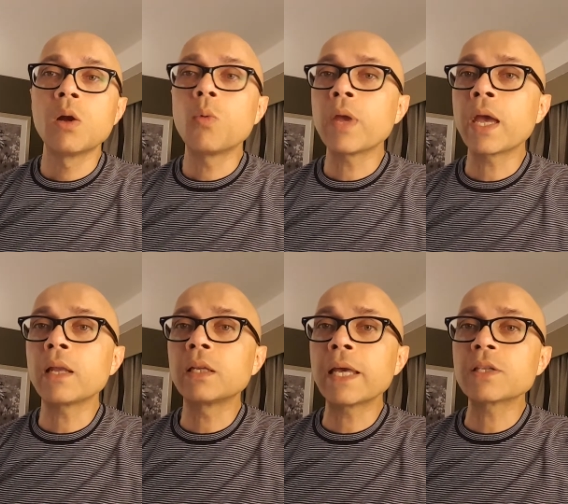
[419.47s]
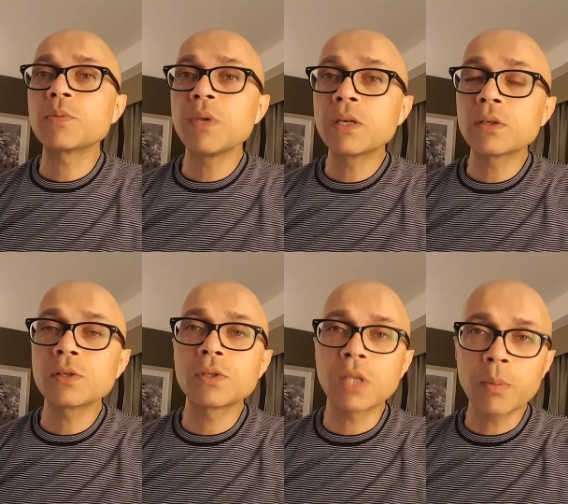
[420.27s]
We had guest
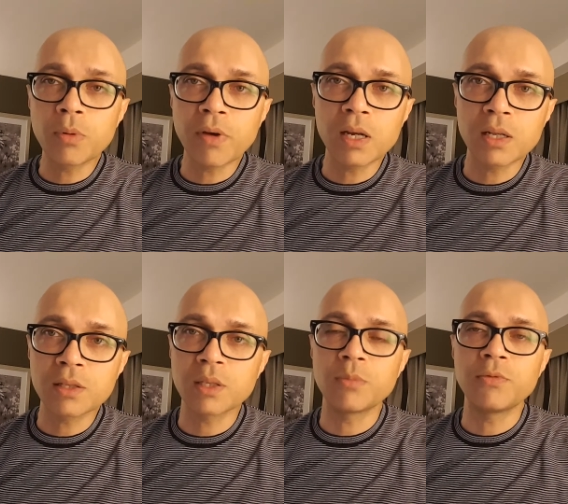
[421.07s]
speakers. They provided us some